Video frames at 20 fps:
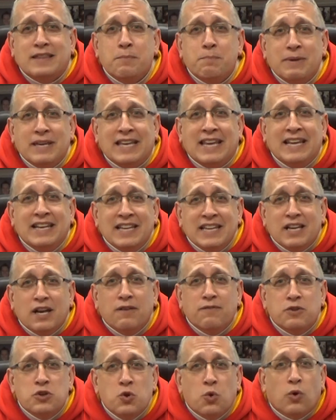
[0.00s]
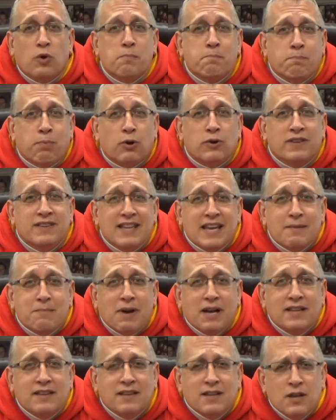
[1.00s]
the beginning of your birthday
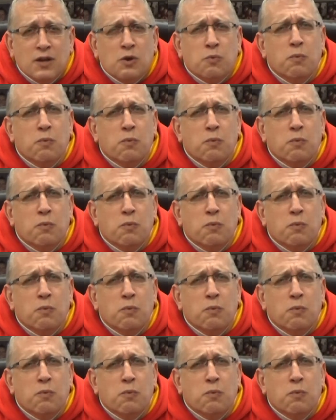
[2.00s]
month,